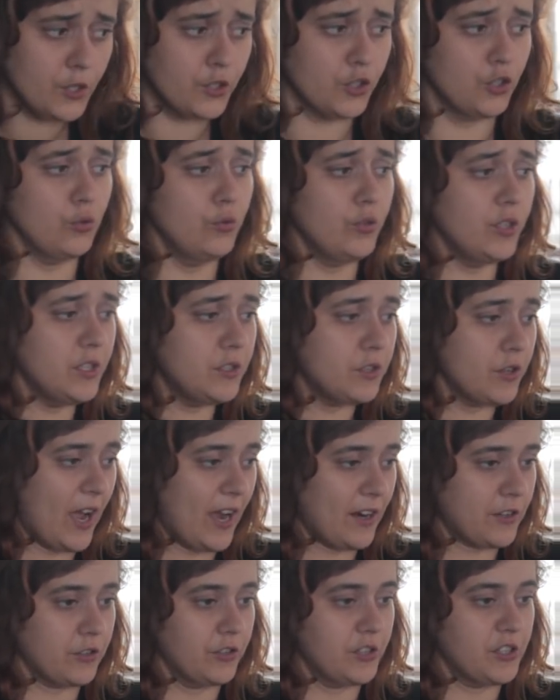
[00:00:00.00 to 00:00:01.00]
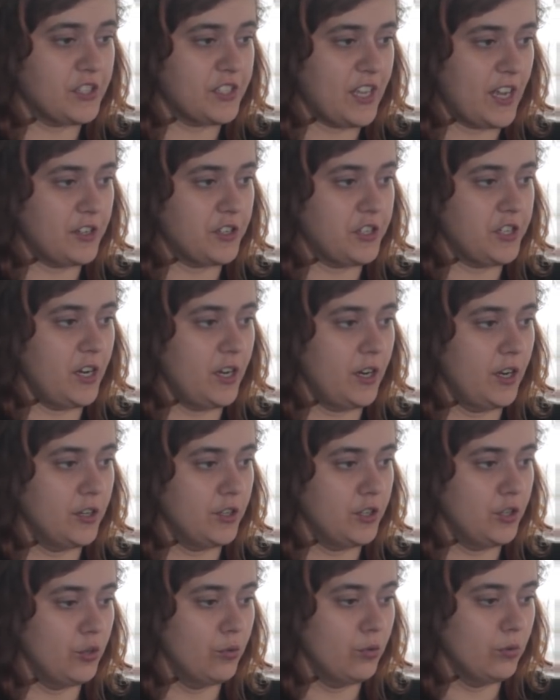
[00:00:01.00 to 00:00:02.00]
you need to actually instantiate a
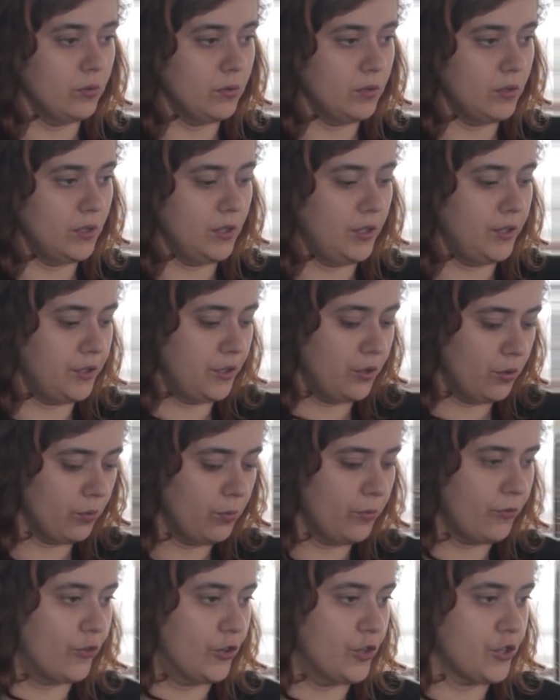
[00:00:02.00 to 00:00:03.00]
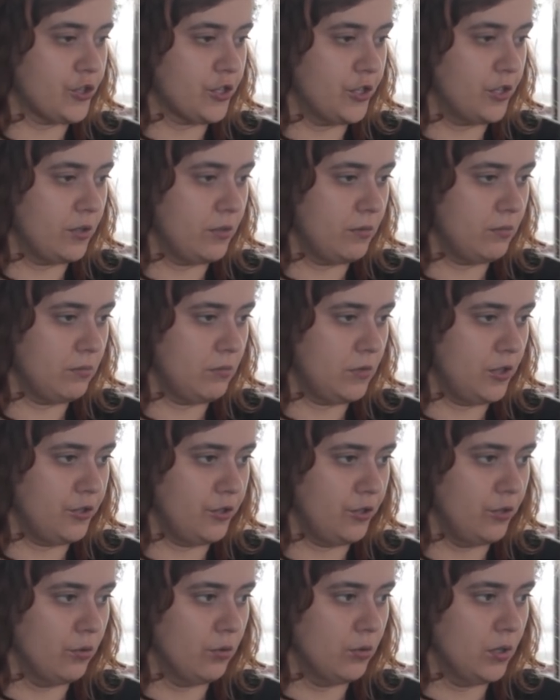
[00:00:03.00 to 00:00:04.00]
new version, a
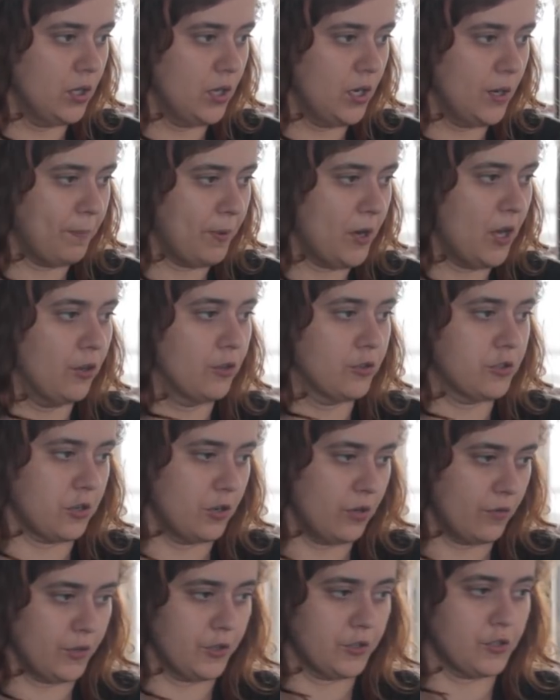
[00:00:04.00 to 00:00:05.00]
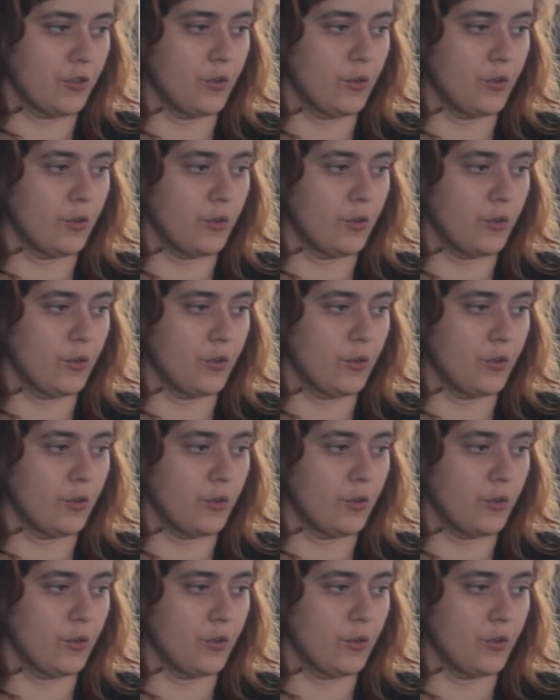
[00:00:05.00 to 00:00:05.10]
new Apollo server.